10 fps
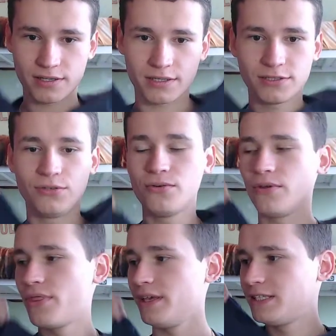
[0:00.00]
do
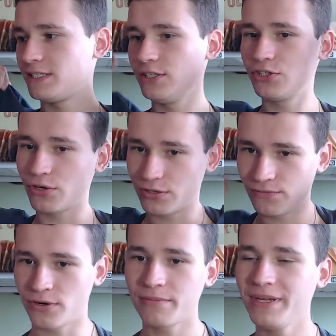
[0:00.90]
this t-shirt
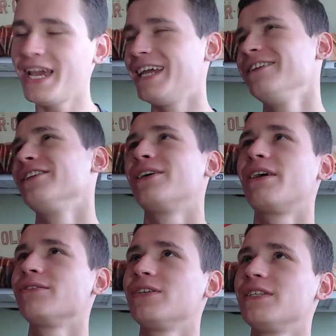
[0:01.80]
for me, I don't know
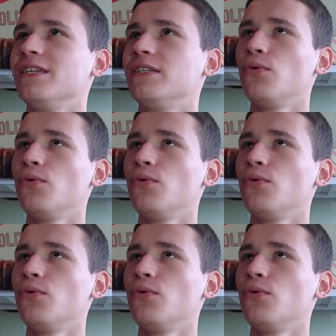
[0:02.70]
how to say it,